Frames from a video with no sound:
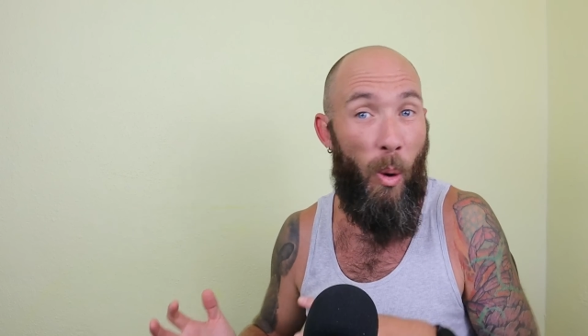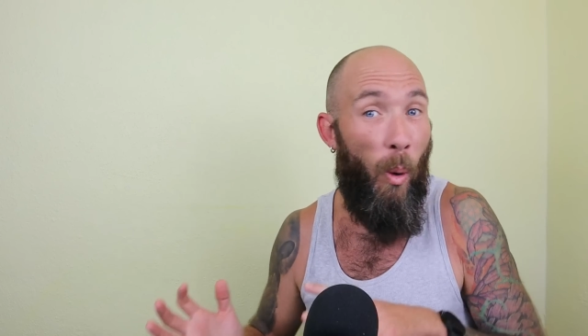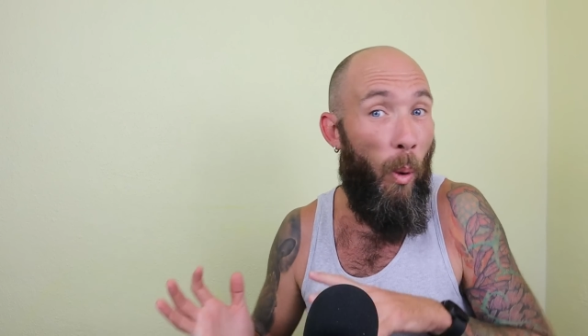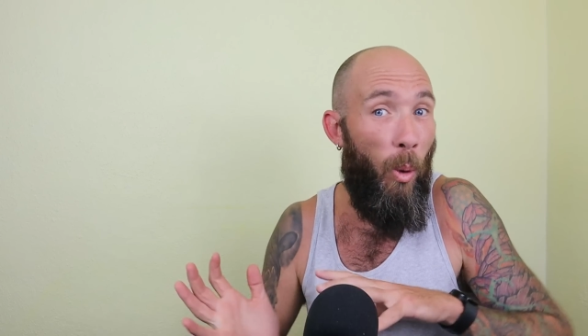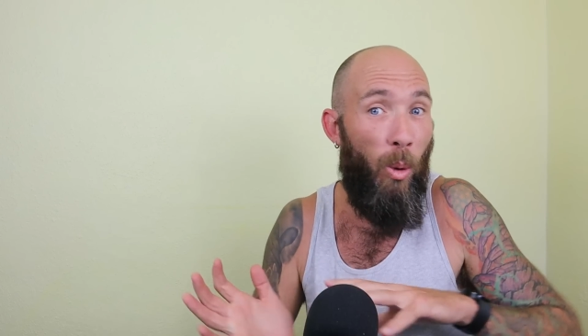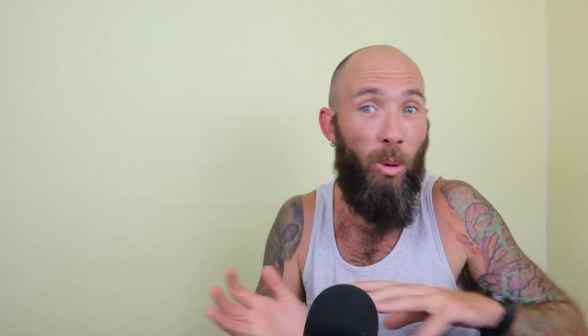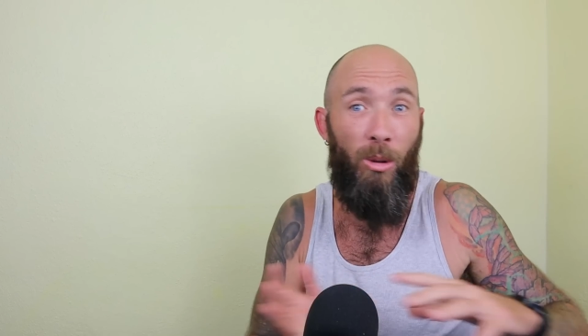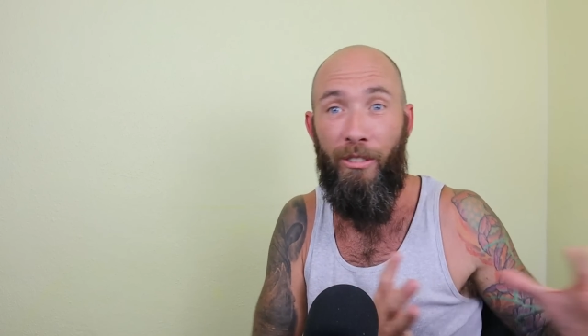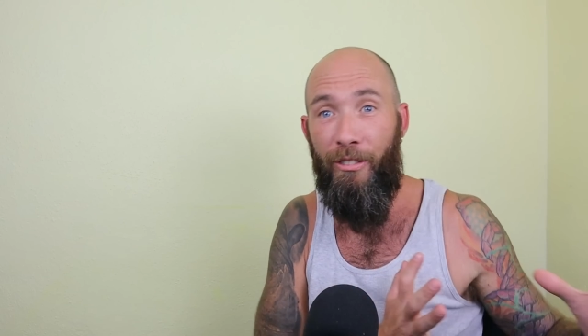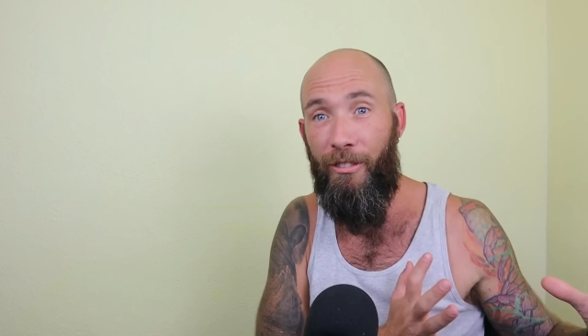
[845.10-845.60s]

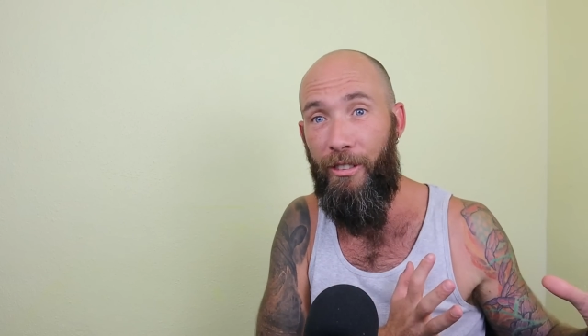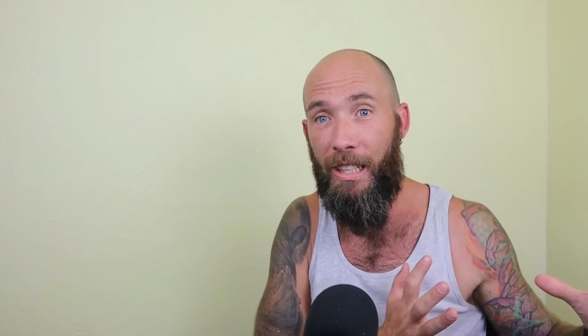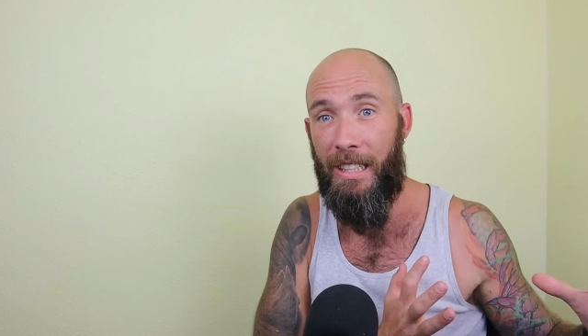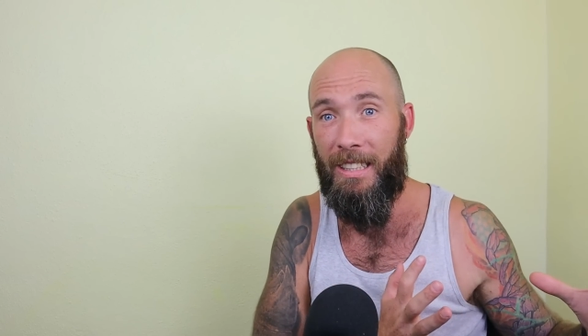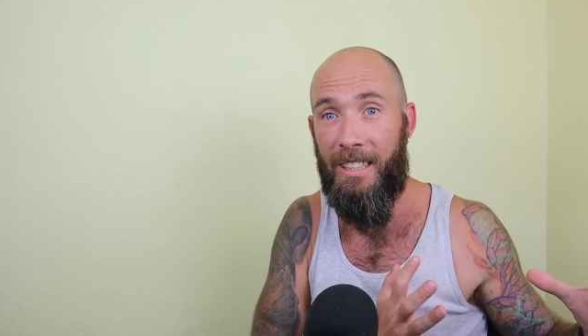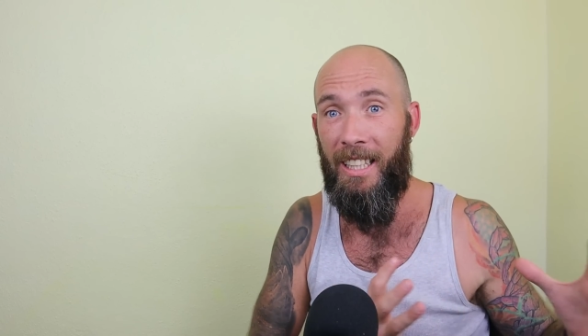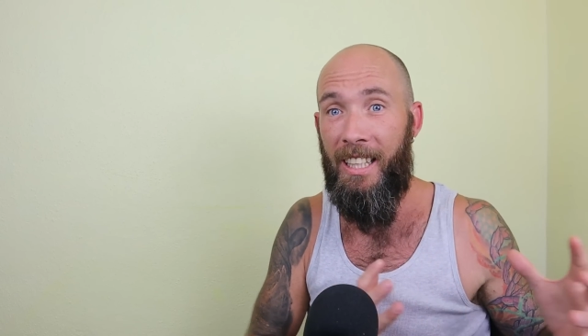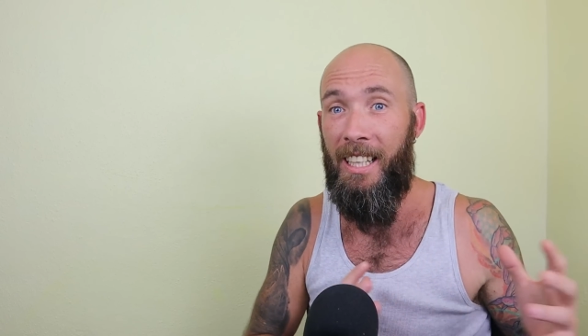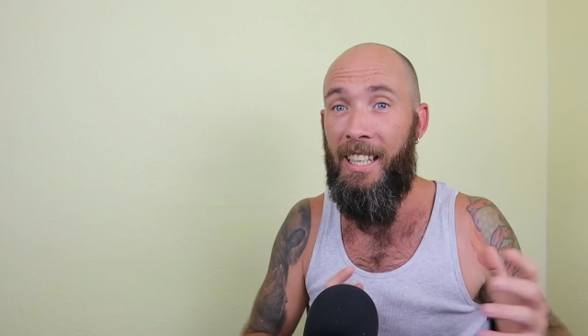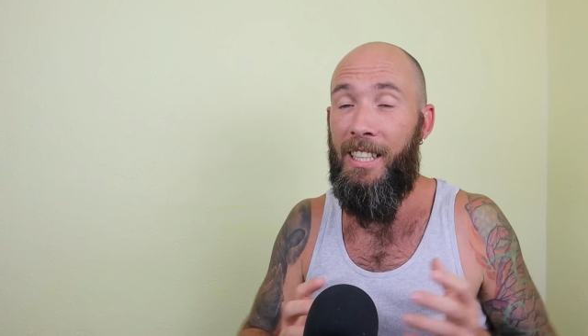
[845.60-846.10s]
all
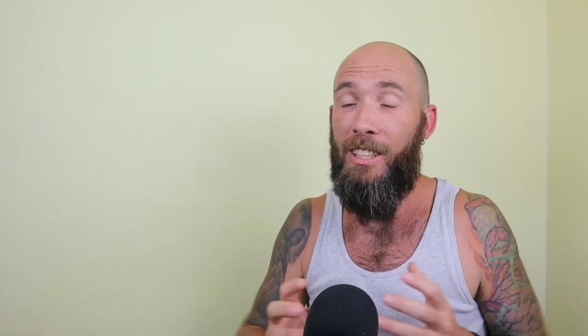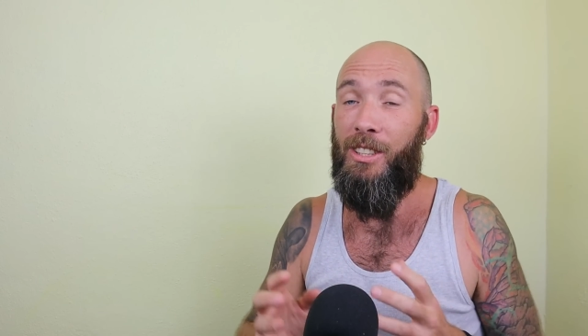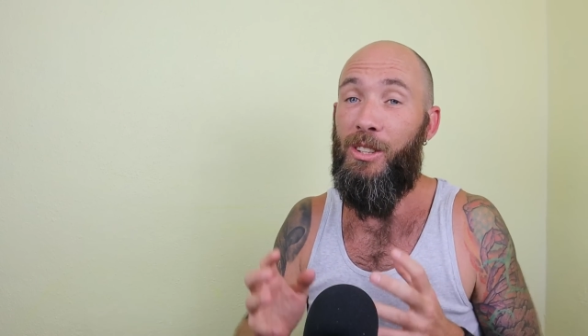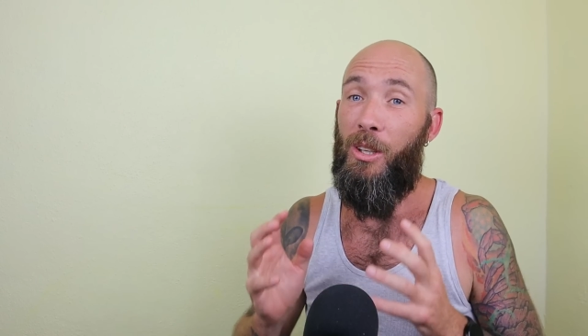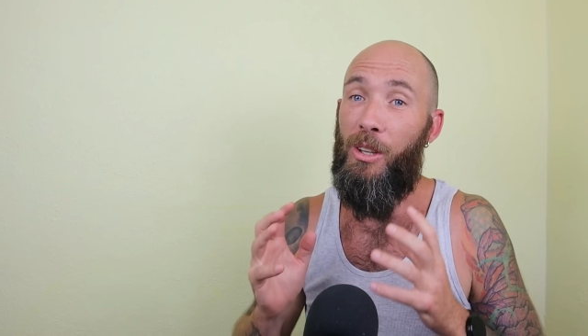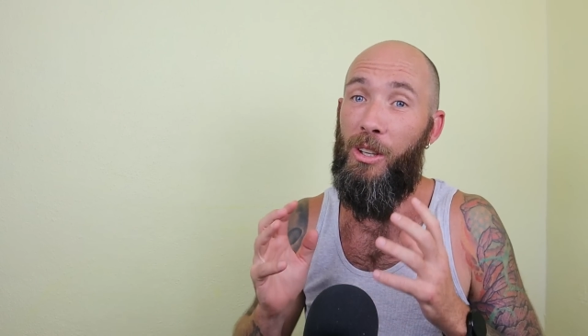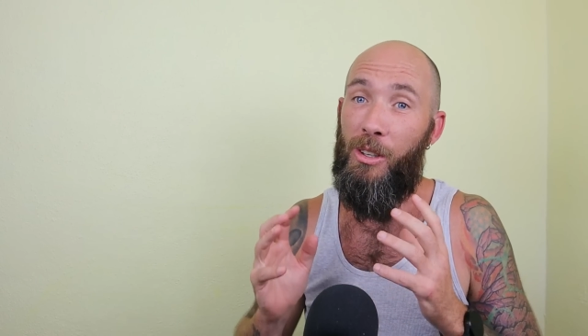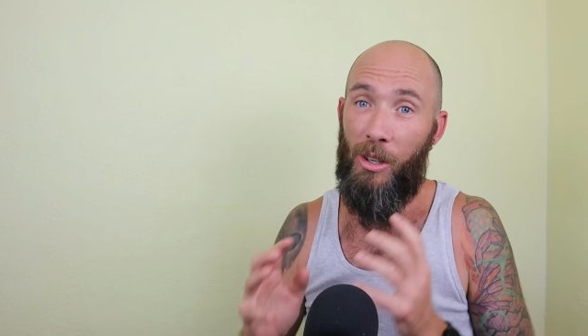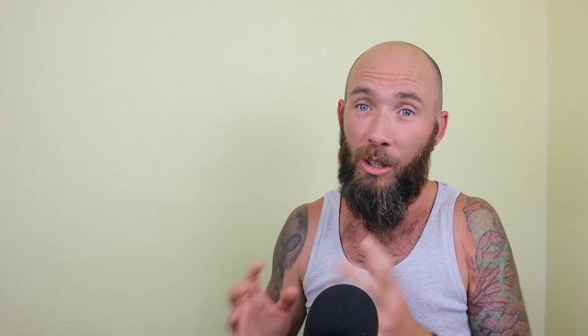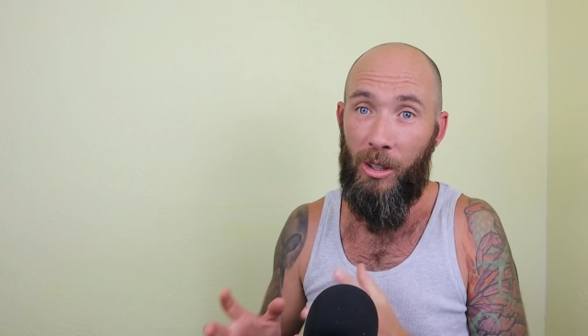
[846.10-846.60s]
fit. So
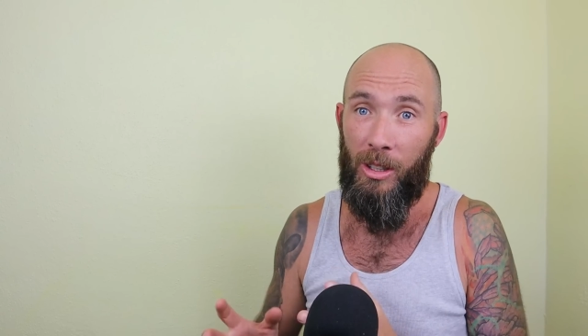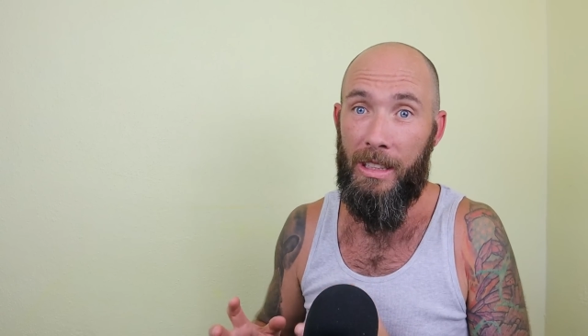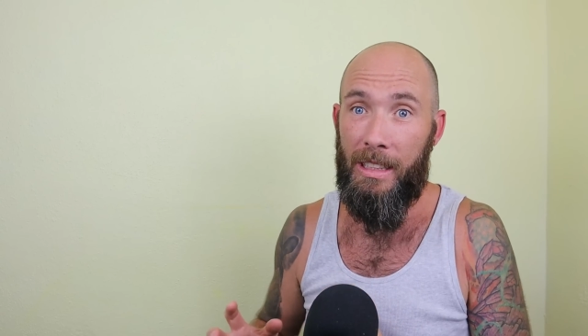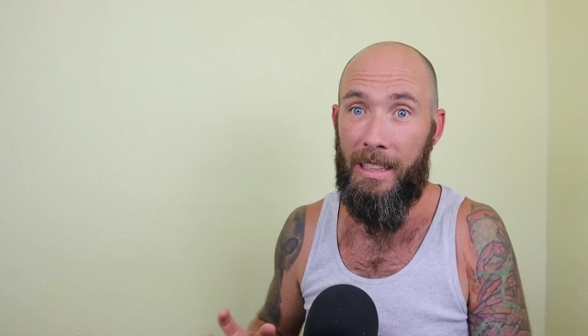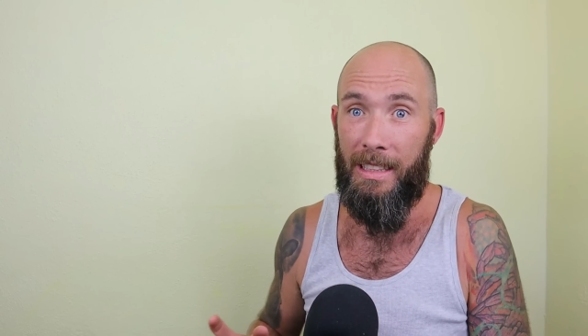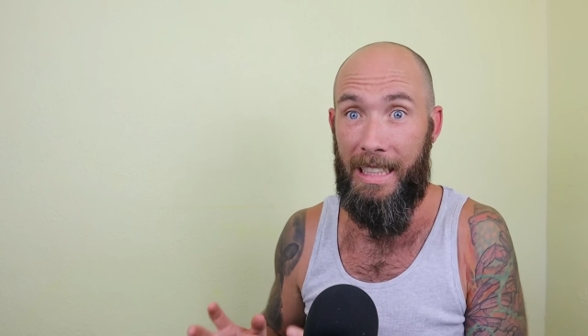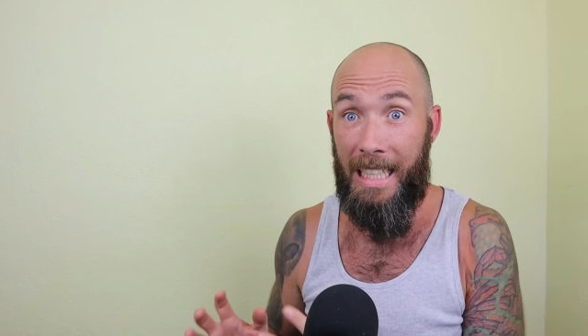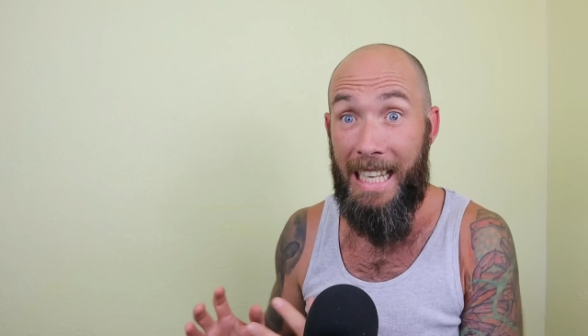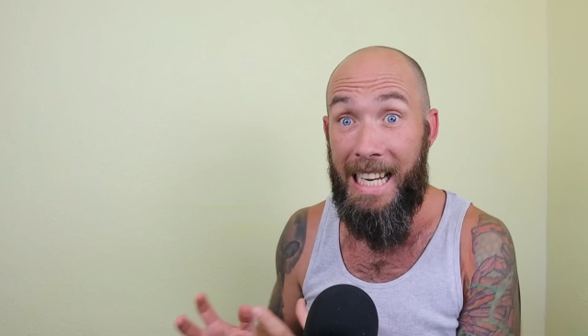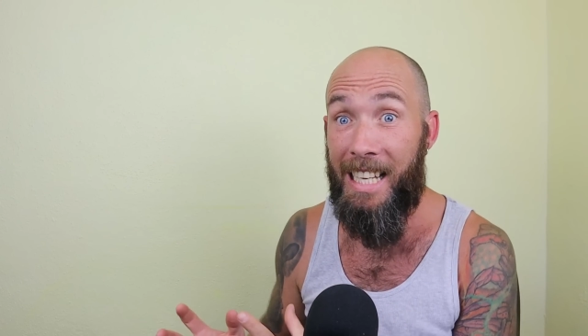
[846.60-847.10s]
the
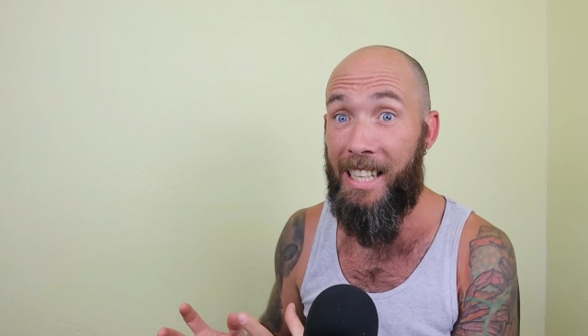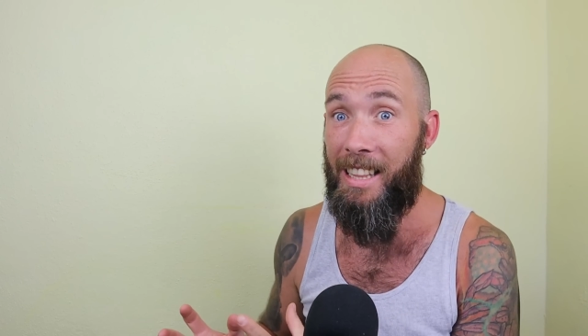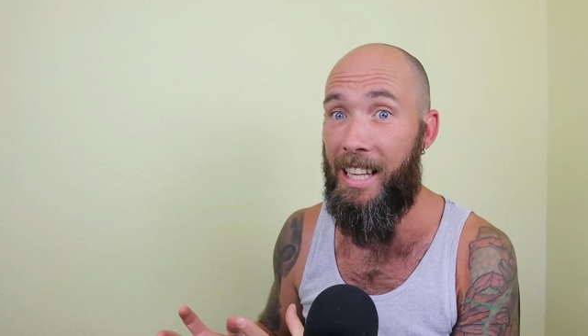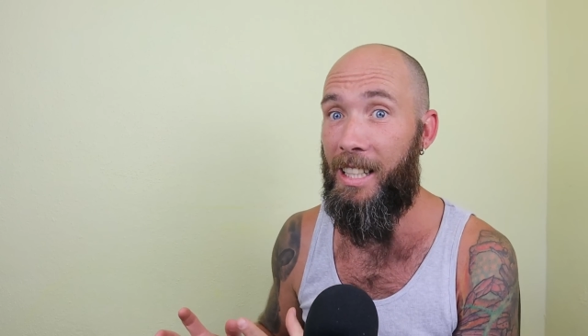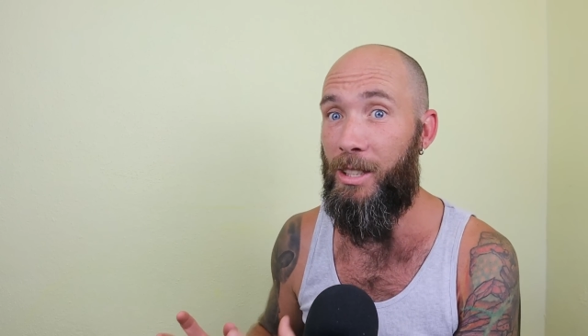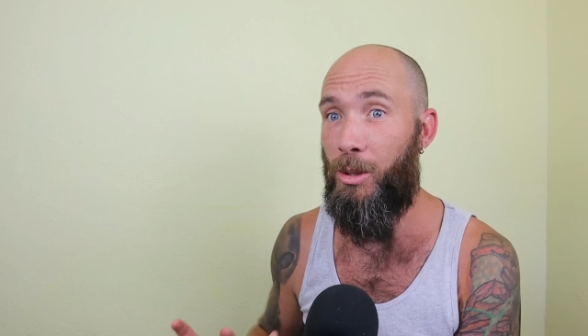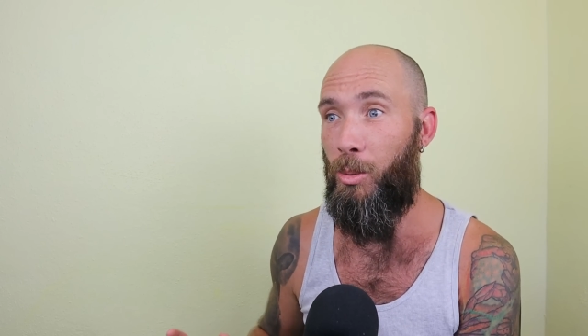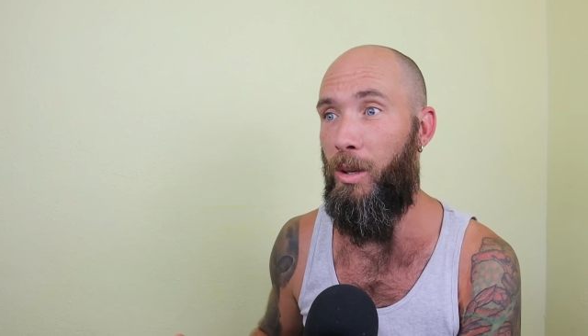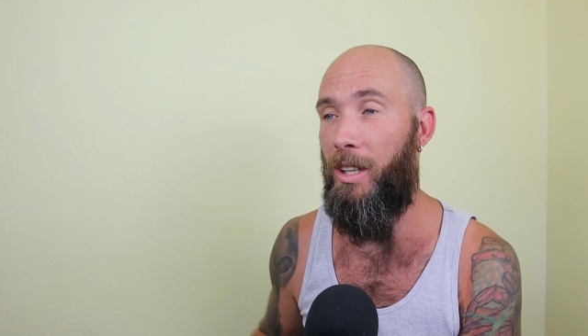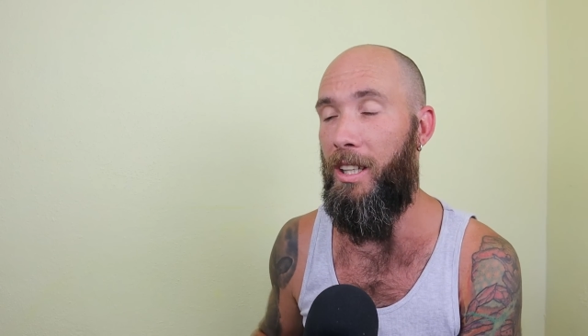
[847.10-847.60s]
doctors think
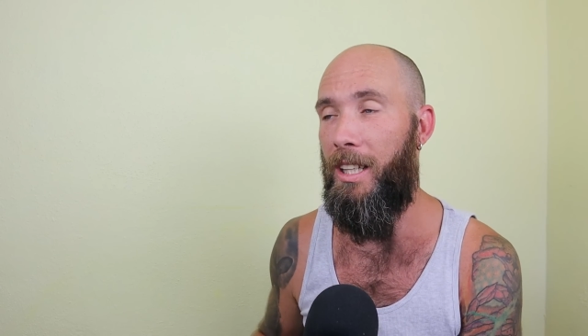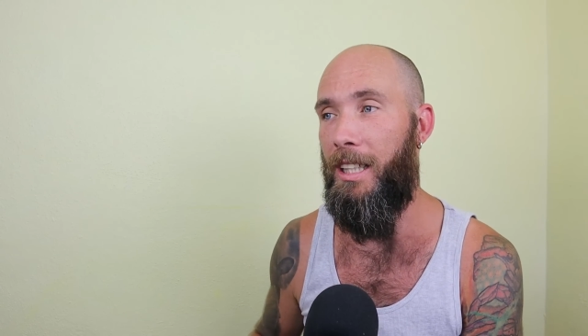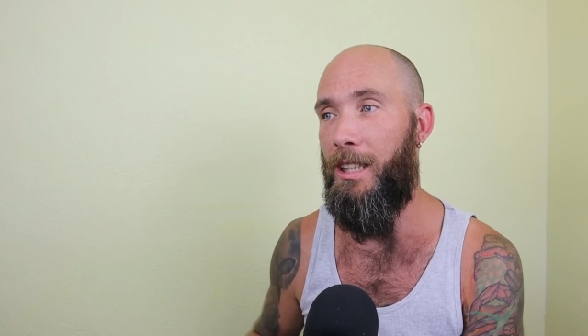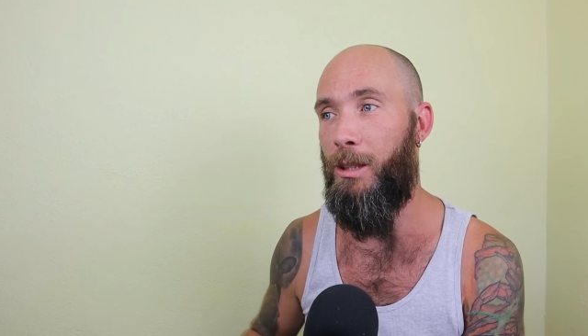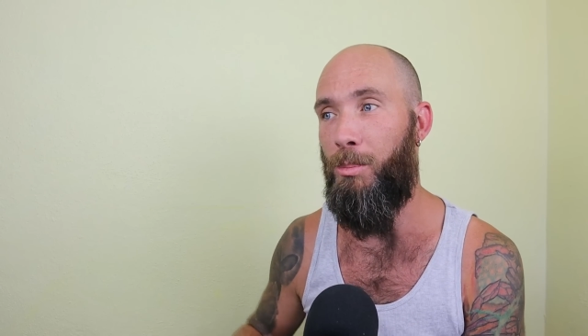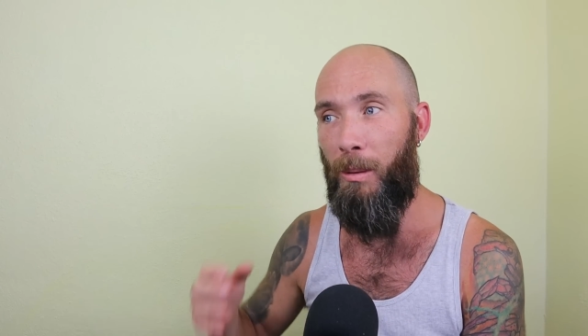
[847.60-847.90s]
that's what it is,